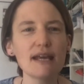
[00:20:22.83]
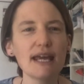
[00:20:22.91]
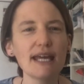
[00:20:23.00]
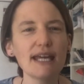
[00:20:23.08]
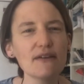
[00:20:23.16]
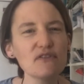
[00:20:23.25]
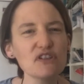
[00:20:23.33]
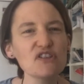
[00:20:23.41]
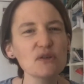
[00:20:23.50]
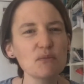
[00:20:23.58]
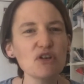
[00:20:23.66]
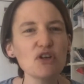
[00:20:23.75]
It gives us
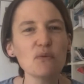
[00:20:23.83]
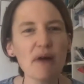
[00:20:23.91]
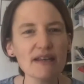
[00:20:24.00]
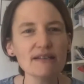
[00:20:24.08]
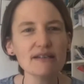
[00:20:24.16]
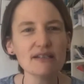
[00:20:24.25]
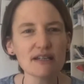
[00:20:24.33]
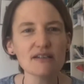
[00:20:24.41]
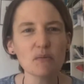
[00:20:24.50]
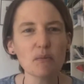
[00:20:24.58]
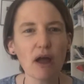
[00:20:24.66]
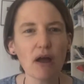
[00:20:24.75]
some new messages
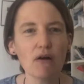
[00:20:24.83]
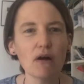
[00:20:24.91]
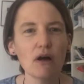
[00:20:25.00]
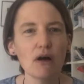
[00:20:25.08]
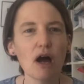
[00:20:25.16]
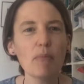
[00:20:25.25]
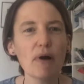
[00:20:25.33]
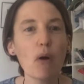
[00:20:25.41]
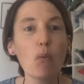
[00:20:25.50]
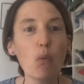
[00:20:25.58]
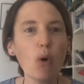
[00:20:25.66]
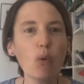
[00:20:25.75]
about
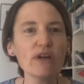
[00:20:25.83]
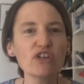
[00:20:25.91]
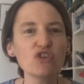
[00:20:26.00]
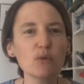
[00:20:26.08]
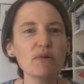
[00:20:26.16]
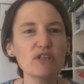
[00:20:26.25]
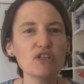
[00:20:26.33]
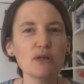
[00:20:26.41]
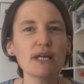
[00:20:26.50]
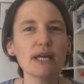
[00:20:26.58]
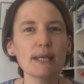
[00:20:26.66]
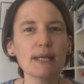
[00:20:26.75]
what we should be
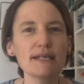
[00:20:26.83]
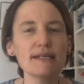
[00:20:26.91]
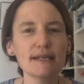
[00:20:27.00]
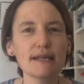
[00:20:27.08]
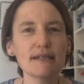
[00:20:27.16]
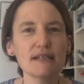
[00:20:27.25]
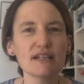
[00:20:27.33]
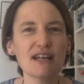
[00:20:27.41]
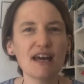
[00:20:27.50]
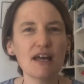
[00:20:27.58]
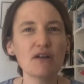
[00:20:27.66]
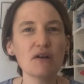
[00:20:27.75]
doing in this season,
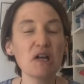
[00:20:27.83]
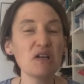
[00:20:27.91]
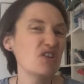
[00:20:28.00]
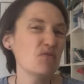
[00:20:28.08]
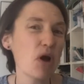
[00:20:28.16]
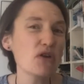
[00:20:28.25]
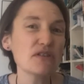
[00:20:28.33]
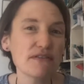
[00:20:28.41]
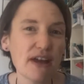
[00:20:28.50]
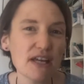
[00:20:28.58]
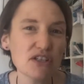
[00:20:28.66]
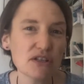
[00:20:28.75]
and a new
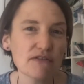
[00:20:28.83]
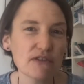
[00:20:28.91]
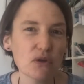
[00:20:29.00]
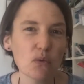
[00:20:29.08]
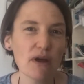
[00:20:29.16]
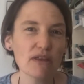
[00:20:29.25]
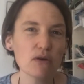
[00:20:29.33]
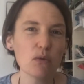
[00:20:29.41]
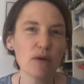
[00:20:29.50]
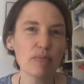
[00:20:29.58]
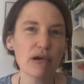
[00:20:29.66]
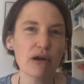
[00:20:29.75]
motivation for the way that we
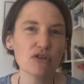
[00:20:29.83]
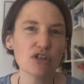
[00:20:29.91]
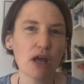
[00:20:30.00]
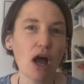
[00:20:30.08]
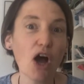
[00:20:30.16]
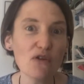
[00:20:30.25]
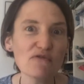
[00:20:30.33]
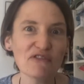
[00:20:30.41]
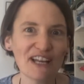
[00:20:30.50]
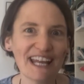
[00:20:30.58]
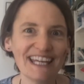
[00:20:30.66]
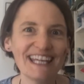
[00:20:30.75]
approach it.
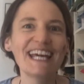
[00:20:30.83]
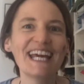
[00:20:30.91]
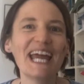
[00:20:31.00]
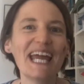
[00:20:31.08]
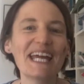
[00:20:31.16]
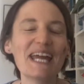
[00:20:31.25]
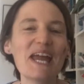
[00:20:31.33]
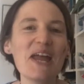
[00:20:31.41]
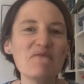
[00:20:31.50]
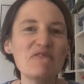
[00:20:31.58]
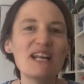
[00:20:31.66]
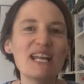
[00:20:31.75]
Hopefully it
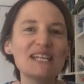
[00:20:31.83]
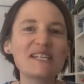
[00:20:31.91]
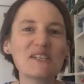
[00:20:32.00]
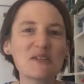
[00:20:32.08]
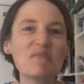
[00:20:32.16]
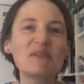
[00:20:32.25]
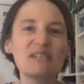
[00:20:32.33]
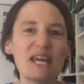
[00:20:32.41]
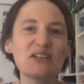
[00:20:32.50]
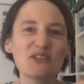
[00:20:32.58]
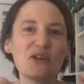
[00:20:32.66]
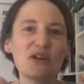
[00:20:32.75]
releases a
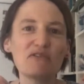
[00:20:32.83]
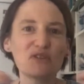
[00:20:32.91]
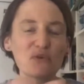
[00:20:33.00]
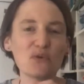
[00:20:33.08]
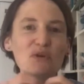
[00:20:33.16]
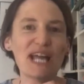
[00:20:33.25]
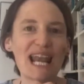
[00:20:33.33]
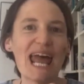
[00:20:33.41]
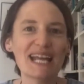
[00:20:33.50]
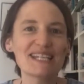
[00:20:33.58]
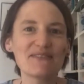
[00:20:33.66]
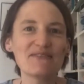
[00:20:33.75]
potential of us all
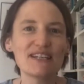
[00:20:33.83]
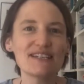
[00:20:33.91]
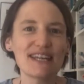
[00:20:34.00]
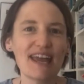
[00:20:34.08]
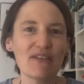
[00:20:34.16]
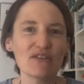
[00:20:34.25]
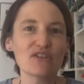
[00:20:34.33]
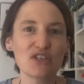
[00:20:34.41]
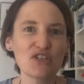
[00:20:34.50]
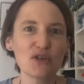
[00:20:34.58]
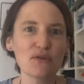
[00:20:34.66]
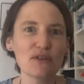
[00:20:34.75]
collectively together to
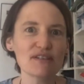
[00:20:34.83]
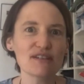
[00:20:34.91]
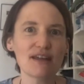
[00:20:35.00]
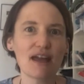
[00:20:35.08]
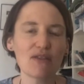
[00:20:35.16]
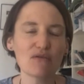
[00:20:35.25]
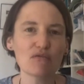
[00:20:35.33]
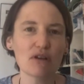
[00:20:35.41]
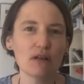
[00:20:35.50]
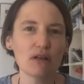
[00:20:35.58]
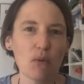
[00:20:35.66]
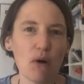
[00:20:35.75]
do this together
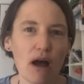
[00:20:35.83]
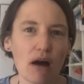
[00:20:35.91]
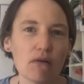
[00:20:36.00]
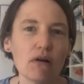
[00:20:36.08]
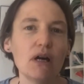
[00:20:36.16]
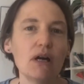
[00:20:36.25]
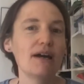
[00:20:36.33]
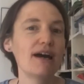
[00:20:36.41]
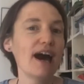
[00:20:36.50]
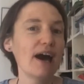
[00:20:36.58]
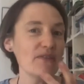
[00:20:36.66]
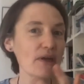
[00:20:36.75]
really well.
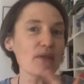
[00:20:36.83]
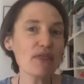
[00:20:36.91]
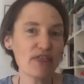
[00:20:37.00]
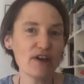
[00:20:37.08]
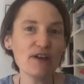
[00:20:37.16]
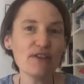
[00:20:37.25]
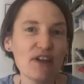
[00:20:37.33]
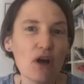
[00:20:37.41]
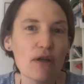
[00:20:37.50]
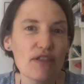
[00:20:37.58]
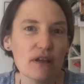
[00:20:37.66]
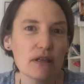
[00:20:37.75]
And then the third thing I
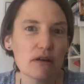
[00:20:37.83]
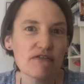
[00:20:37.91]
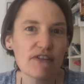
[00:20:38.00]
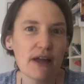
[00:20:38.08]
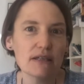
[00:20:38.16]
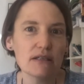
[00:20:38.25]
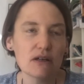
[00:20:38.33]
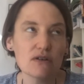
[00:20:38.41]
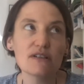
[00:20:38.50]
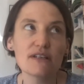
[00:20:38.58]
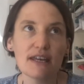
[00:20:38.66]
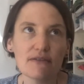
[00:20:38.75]
think that faith
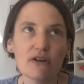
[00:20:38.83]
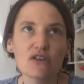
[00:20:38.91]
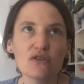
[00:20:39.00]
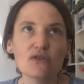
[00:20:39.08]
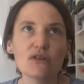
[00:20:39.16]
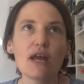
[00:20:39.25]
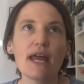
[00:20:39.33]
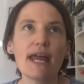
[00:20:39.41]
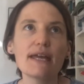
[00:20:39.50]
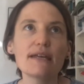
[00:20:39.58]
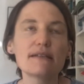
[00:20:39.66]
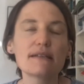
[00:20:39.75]
does give us
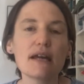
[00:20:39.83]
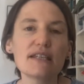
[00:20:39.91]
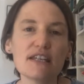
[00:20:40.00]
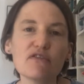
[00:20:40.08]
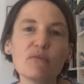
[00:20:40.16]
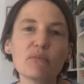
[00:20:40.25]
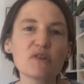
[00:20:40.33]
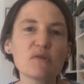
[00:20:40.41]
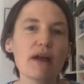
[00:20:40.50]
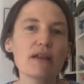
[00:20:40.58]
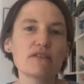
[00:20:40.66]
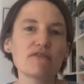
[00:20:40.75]
is a different
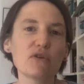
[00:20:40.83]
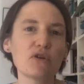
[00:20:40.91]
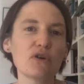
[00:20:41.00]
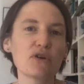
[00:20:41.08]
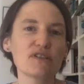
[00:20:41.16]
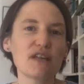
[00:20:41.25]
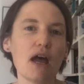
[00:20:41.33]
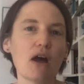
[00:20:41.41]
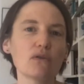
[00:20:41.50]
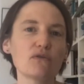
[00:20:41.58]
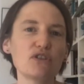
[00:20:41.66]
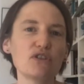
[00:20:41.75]
perspective on
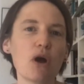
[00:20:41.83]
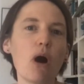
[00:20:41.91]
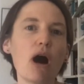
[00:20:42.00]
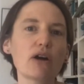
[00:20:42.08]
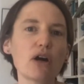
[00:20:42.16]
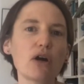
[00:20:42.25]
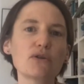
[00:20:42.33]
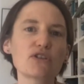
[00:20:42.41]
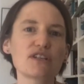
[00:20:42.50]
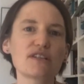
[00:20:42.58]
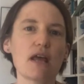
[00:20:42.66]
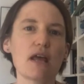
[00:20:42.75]
ourselves. You know, our culture
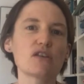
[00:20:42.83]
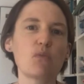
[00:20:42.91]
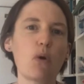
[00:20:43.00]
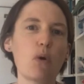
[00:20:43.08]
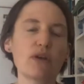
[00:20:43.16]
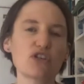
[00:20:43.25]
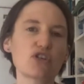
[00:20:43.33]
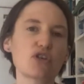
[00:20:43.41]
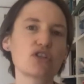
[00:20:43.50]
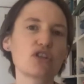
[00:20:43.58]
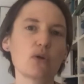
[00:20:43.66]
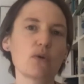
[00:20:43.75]
says what we should
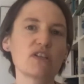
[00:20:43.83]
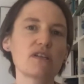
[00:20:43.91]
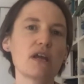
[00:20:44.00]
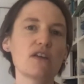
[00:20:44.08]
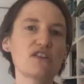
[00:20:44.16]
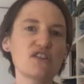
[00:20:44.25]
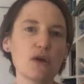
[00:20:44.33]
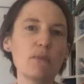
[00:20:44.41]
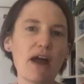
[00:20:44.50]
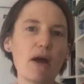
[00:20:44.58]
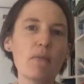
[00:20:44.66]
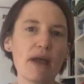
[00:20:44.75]
do is
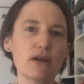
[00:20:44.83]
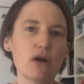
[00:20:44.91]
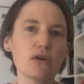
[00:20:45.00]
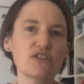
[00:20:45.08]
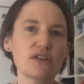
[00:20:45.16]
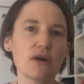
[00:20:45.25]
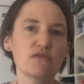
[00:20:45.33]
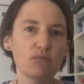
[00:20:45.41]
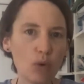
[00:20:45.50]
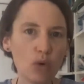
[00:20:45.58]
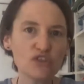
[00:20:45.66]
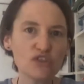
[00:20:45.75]
somehow make ourselves
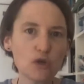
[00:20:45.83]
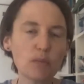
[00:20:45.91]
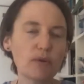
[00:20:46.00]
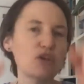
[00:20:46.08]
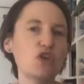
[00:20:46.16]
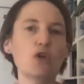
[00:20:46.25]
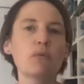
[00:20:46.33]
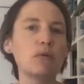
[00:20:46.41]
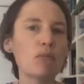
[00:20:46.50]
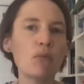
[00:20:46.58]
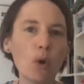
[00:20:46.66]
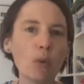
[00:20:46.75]
more superhuman,
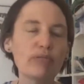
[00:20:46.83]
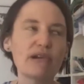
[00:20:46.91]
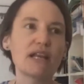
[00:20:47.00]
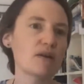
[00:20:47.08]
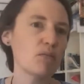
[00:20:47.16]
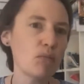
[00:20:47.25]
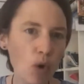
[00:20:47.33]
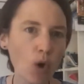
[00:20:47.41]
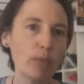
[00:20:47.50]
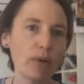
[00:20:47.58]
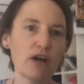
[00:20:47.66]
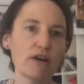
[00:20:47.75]
more brilliant, more
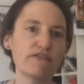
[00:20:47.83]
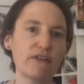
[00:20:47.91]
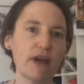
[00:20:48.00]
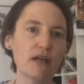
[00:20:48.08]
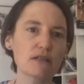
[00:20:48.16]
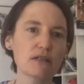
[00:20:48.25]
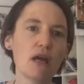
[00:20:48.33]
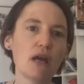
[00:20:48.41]
perfect.